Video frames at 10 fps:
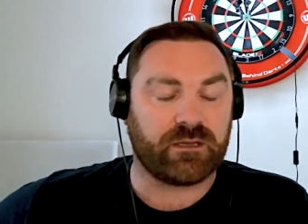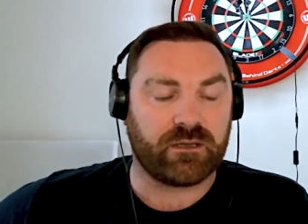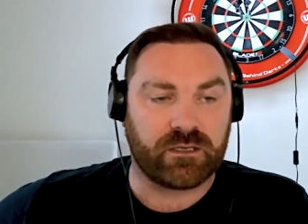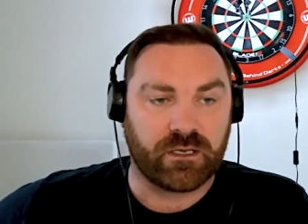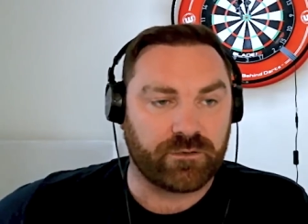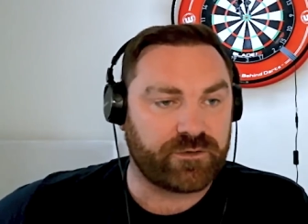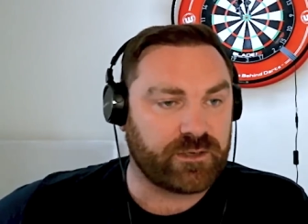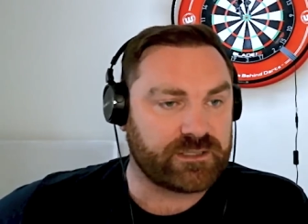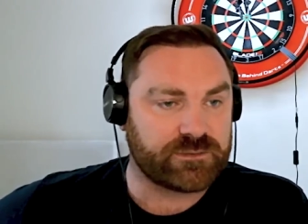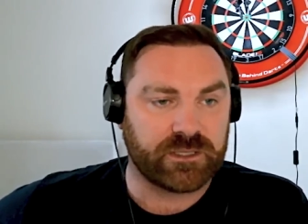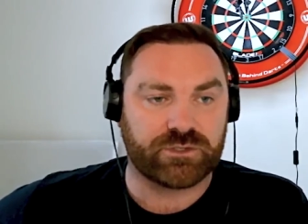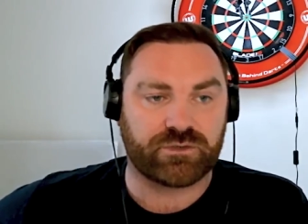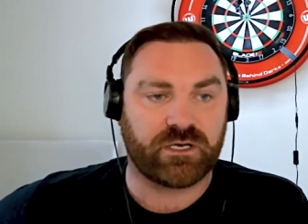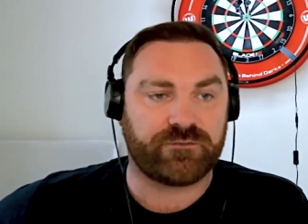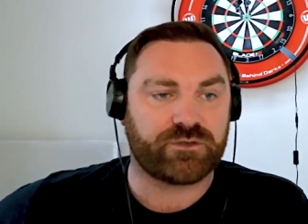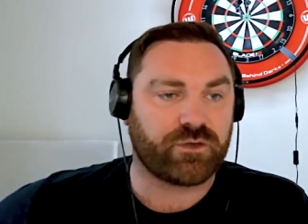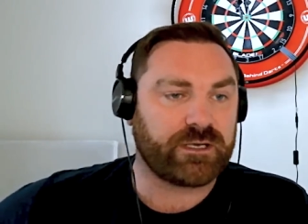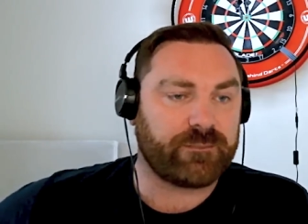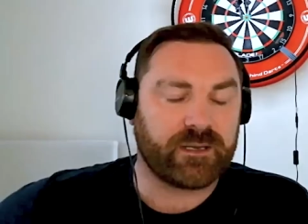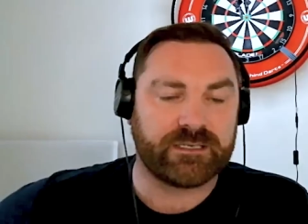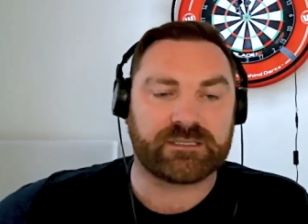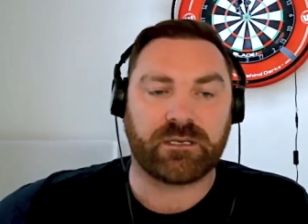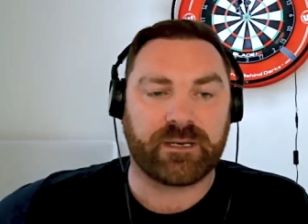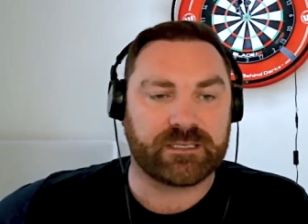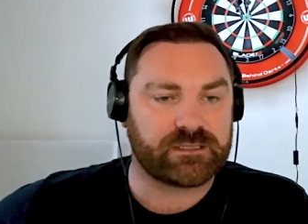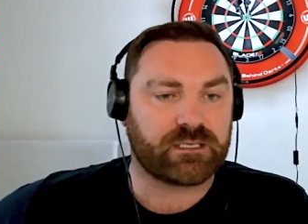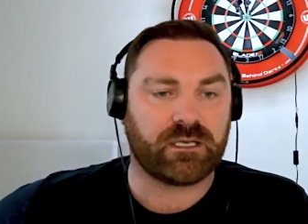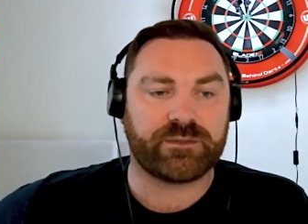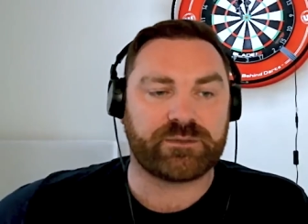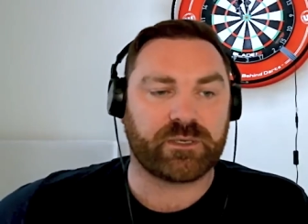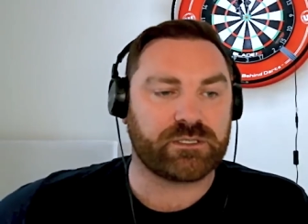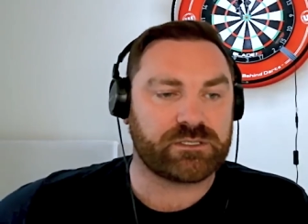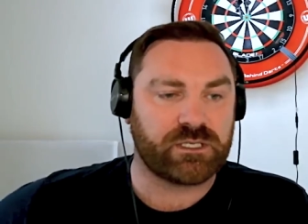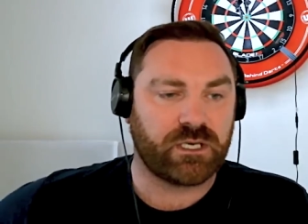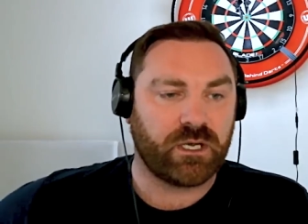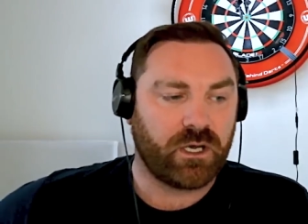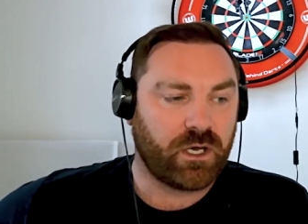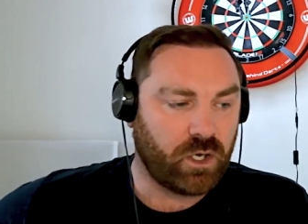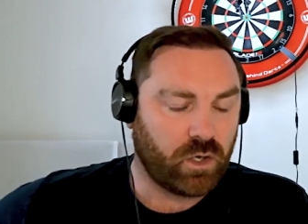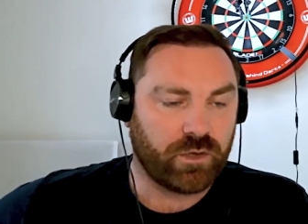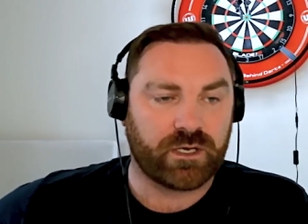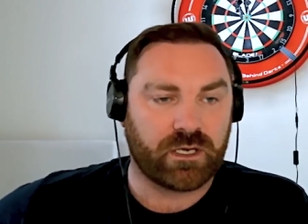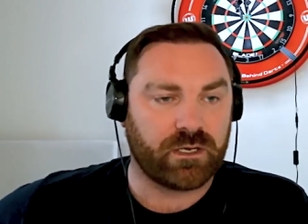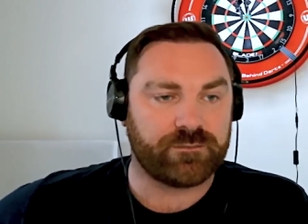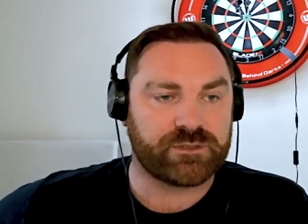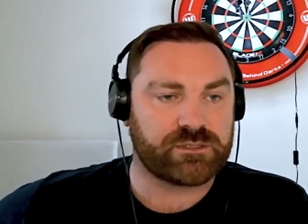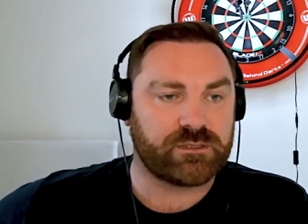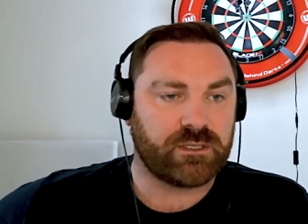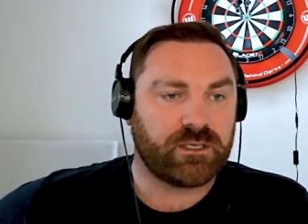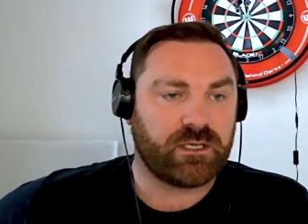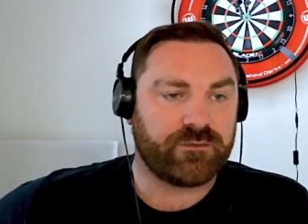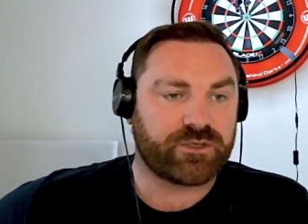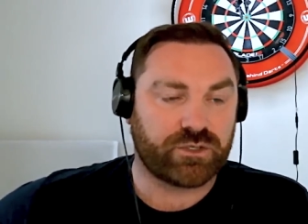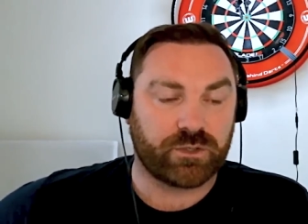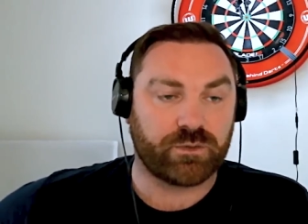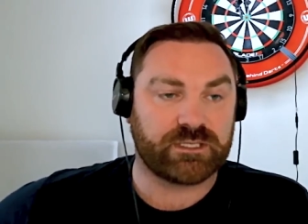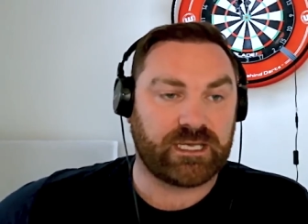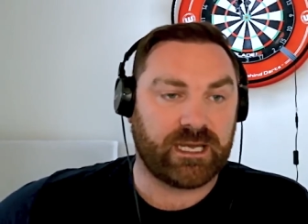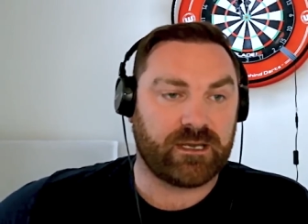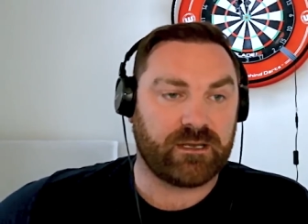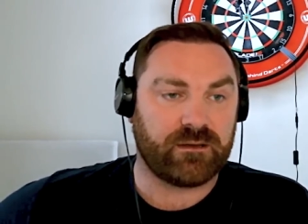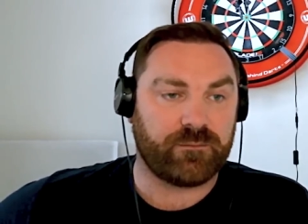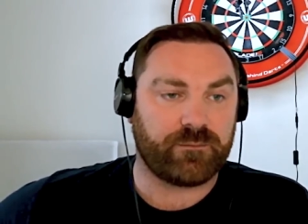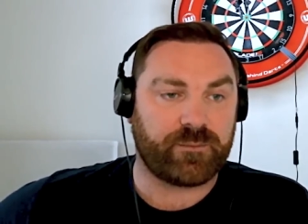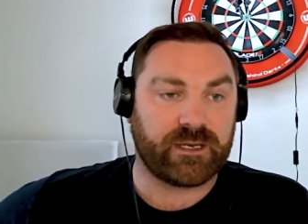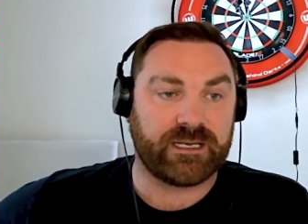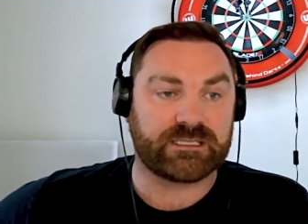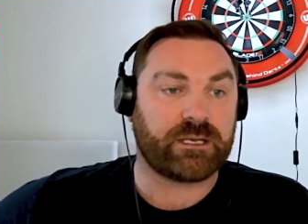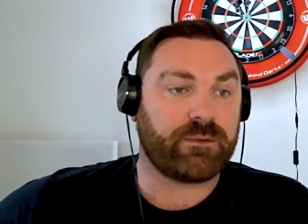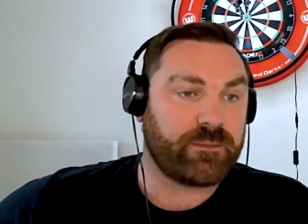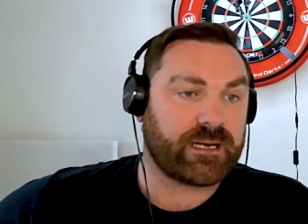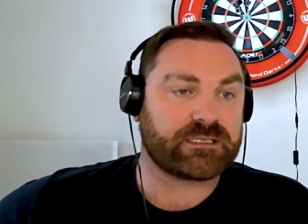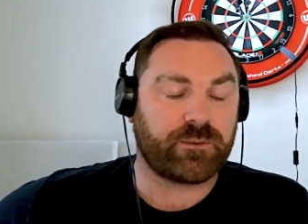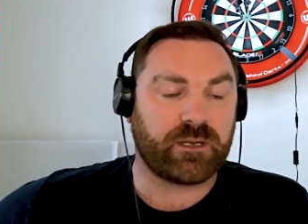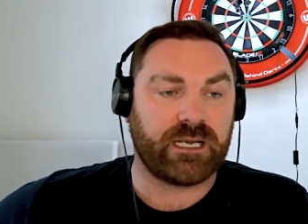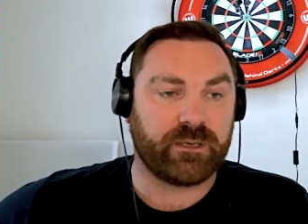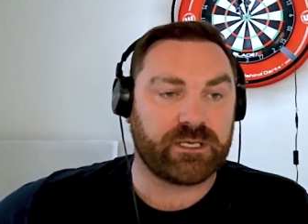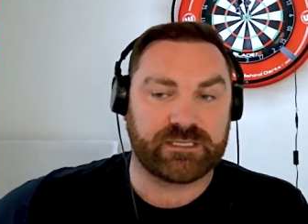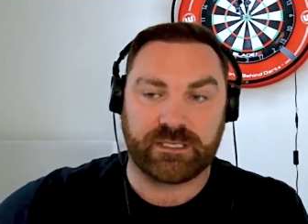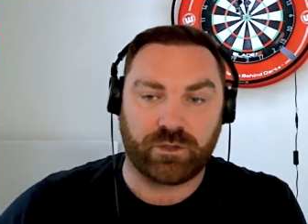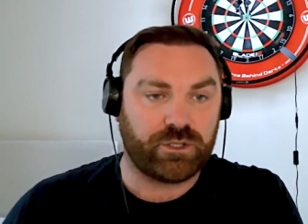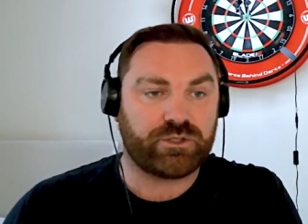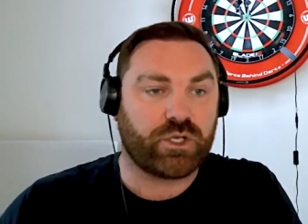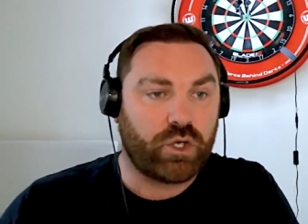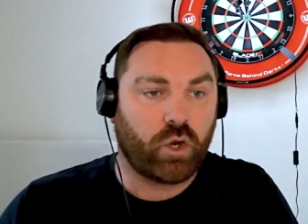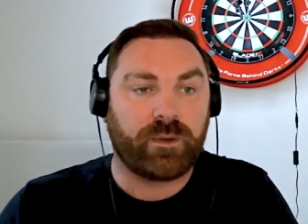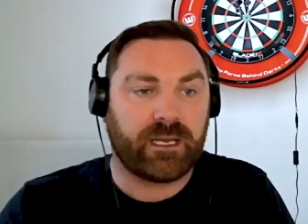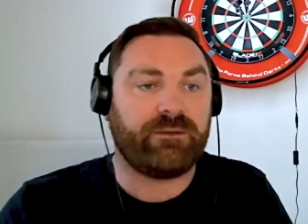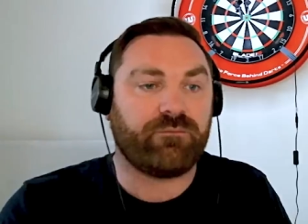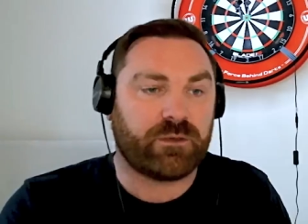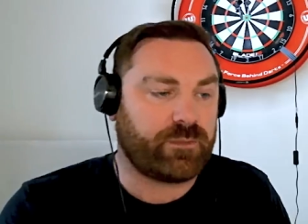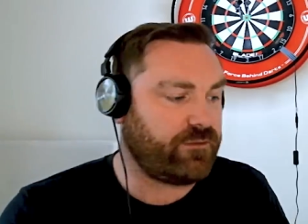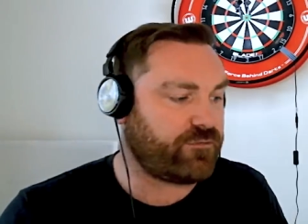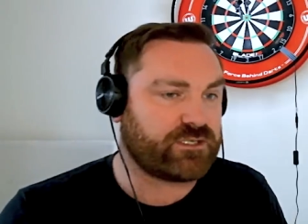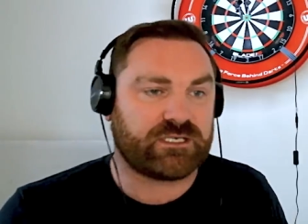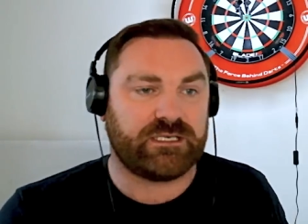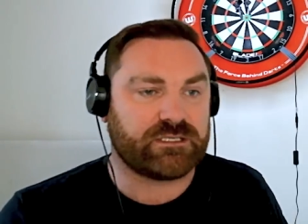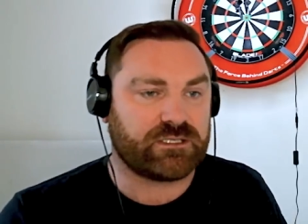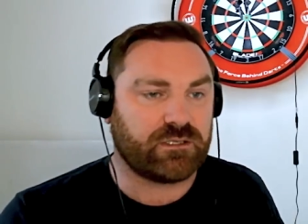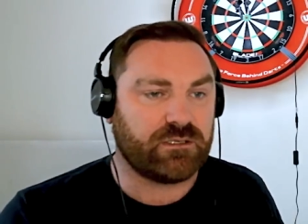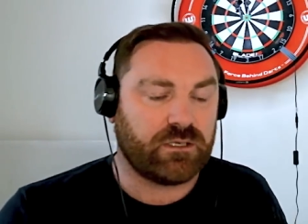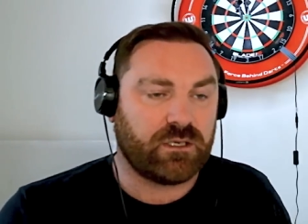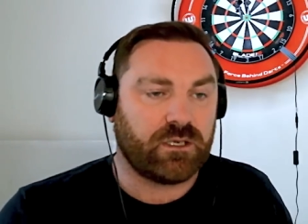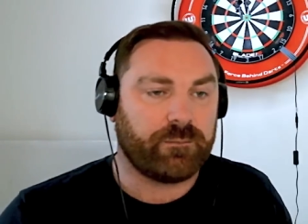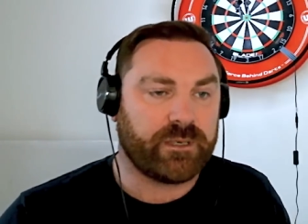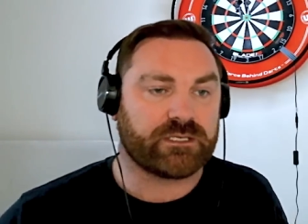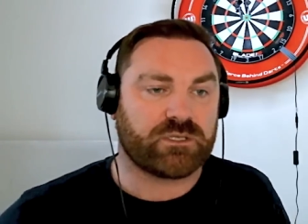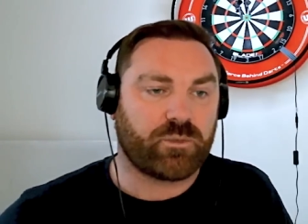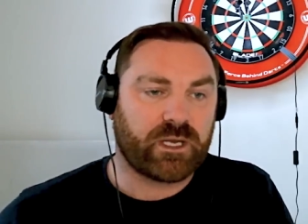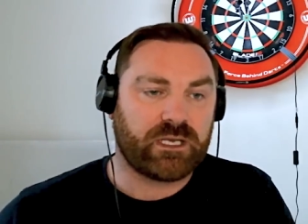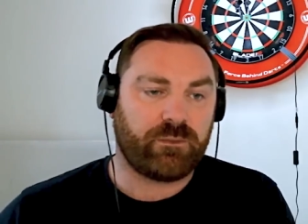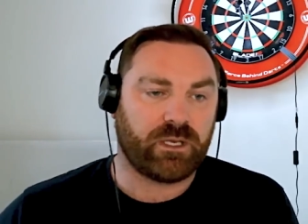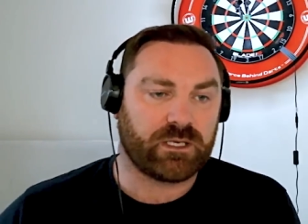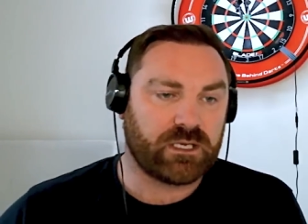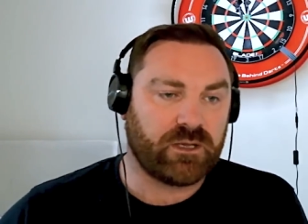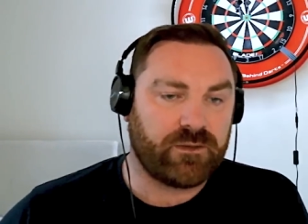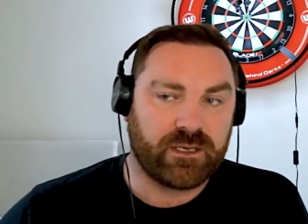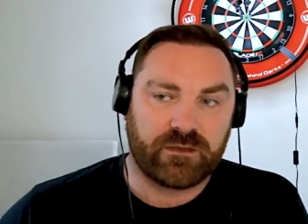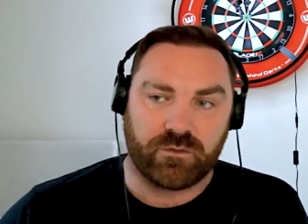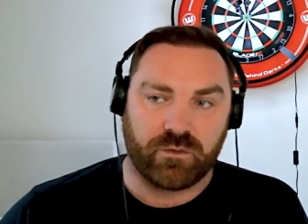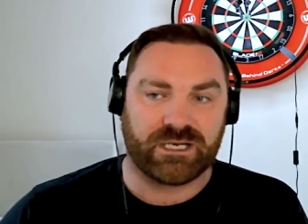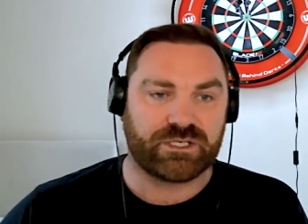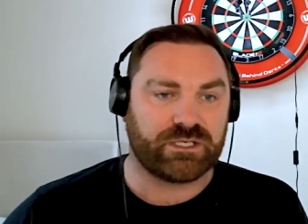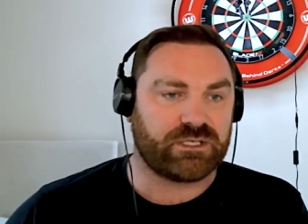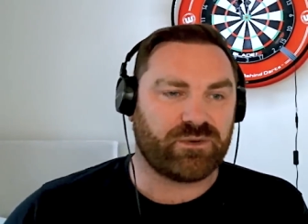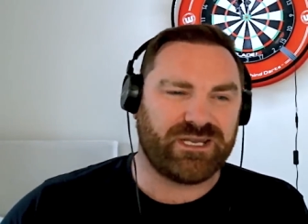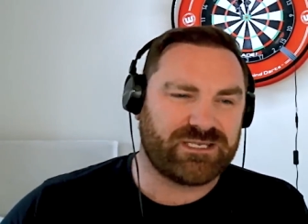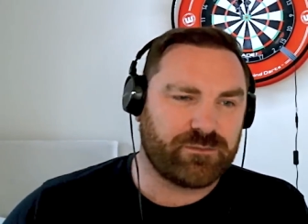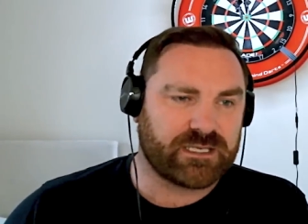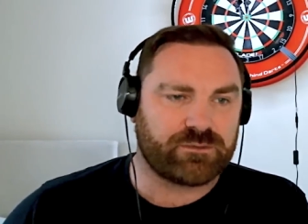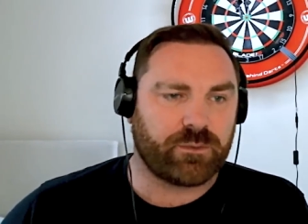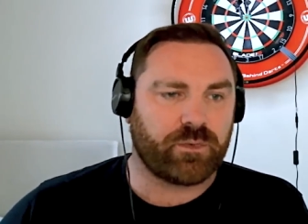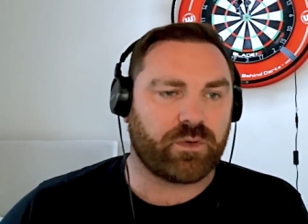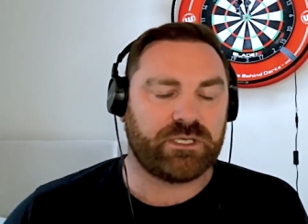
The RFU had this big drive to try and get players to come back to their clubs because a lot of the clubs have struggled to get players coming back to play because they got used to not playing rugby for a season because of the pandemic. And then they thought, well, actually, do I need to batter my body?